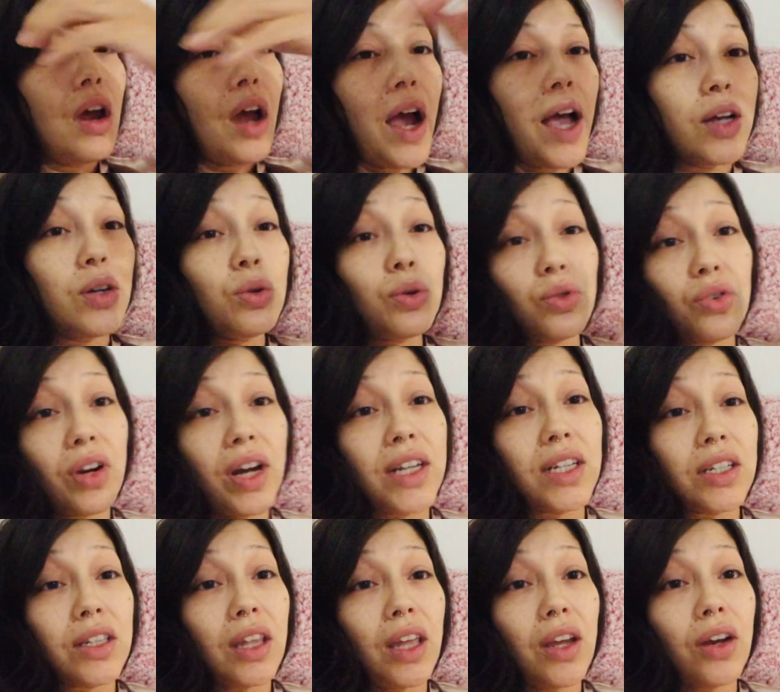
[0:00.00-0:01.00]
I told her I
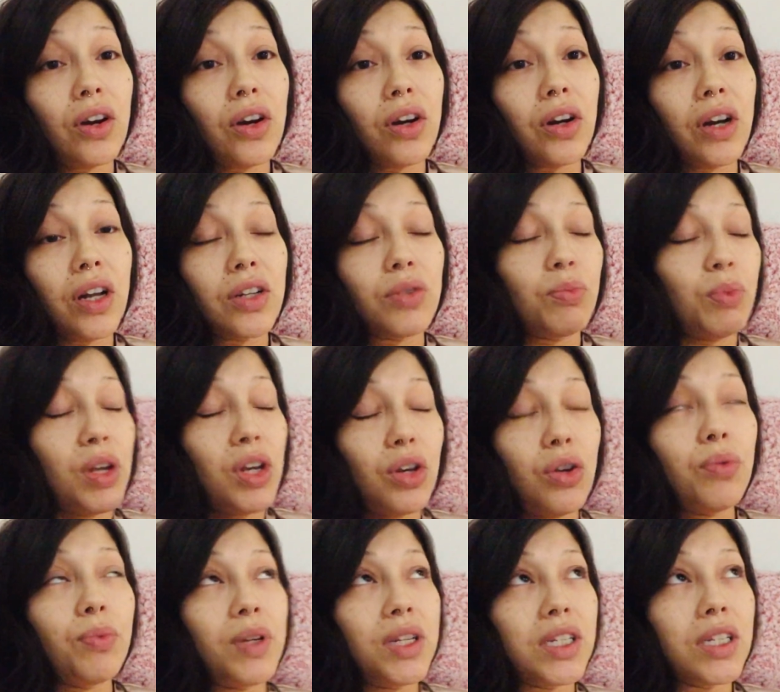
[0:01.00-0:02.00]
didn't like her, and we
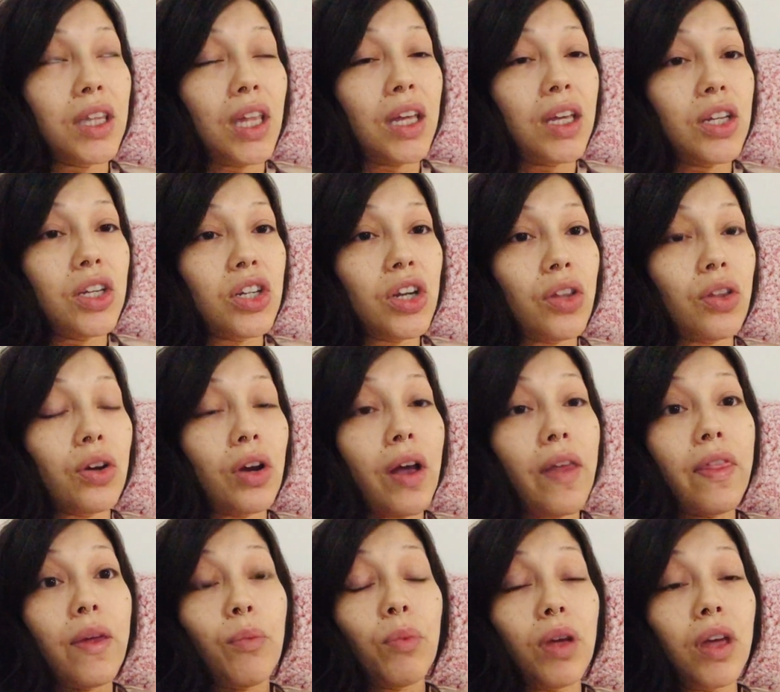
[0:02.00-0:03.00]
knew we didn't like each other,
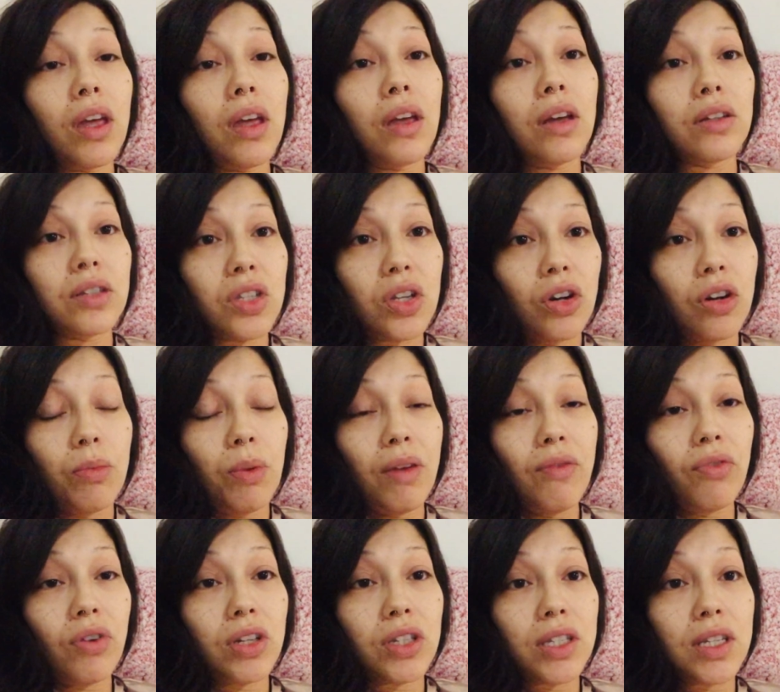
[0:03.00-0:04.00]
and then we started being
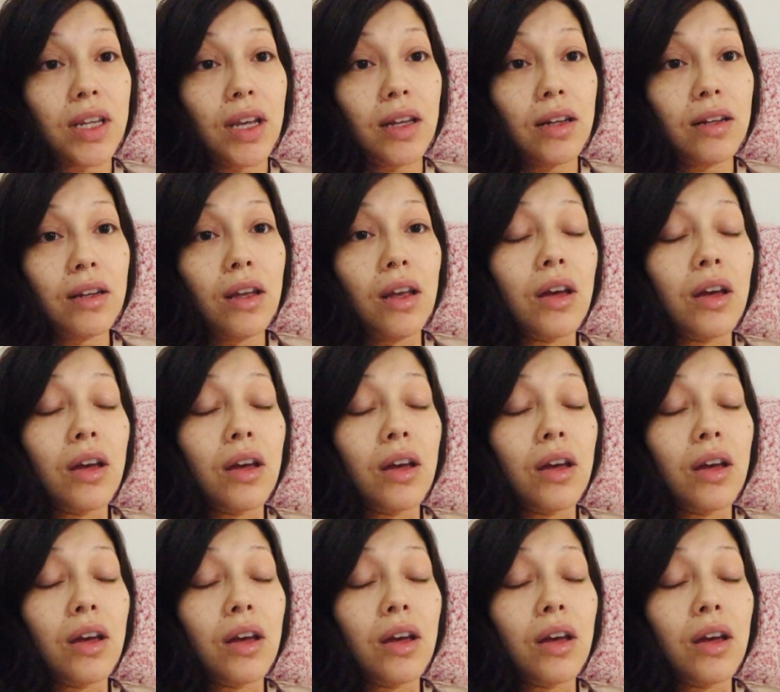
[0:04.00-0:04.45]
friends again.